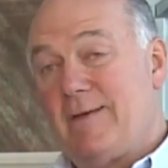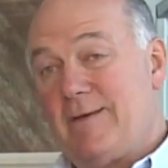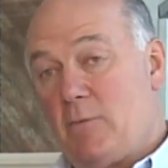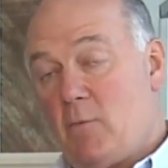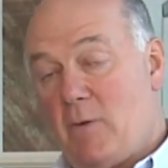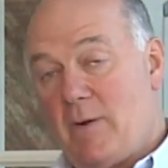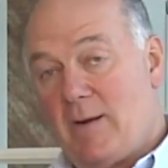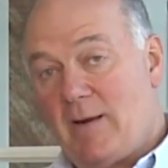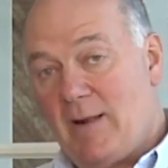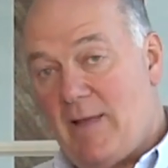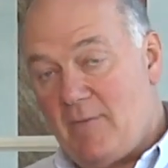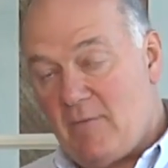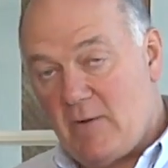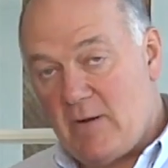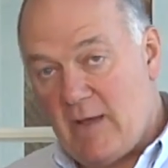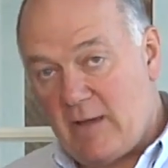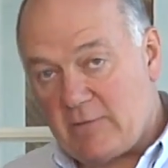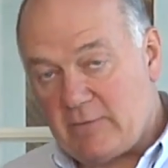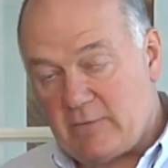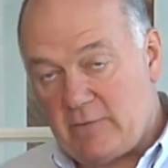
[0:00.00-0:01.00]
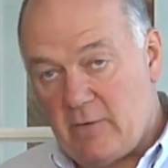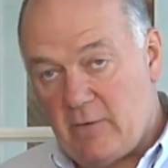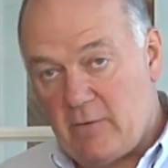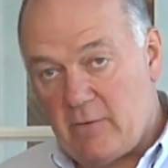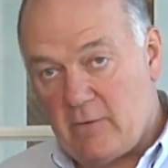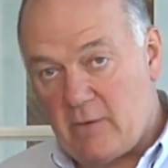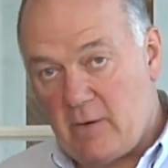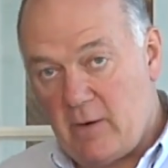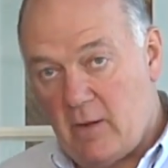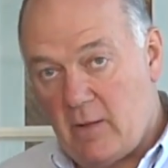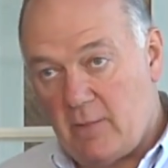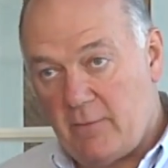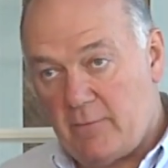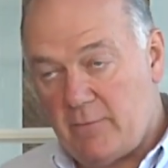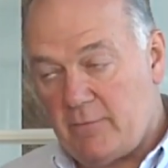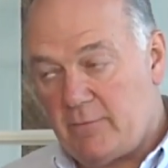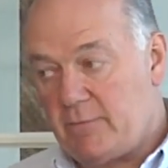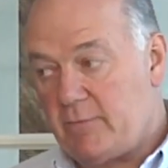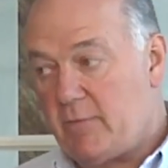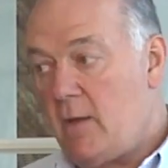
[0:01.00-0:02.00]
you want 11 exterior
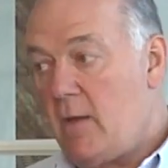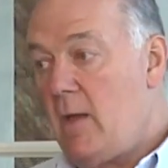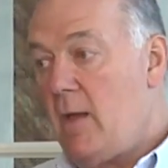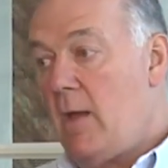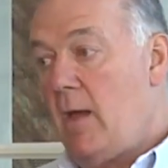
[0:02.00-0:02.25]
colors,